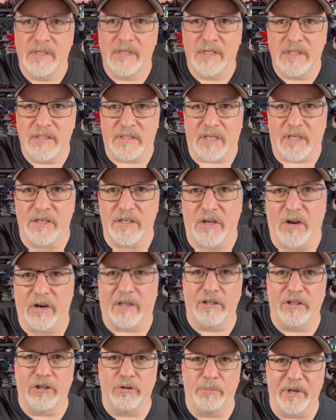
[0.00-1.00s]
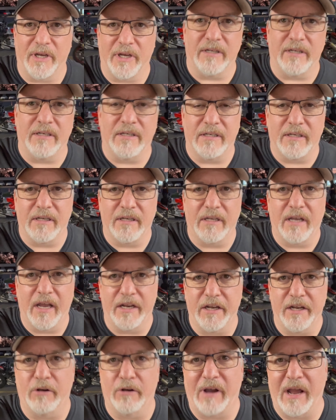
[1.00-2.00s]
It's getting dark a little bit, and
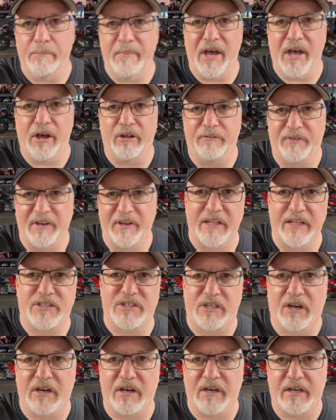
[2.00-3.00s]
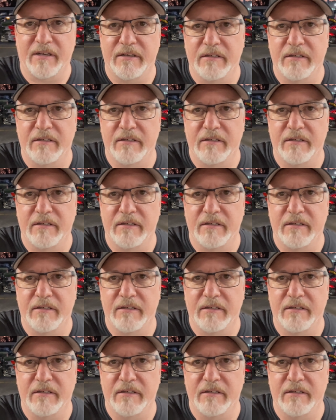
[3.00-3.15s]
you know I melt if it gets dark.